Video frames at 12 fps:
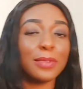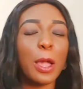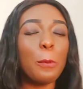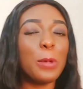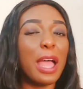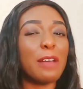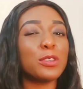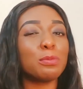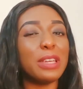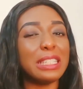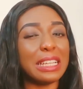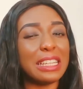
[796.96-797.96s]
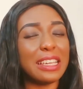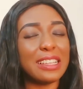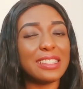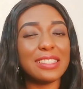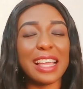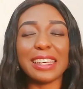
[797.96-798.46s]
We have so many deli
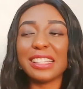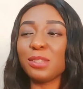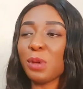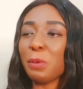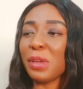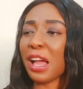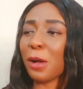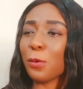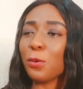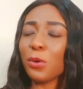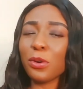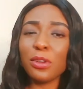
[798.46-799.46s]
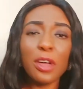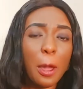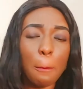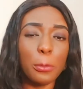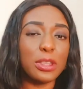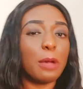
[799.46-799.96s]
kisses, and that's where we can cook
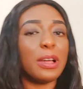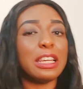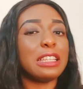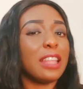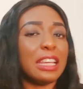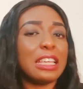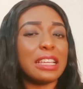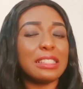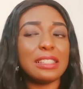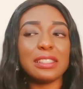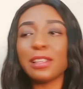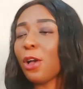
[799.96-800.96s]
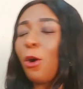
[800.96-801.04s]
both our deli kisses,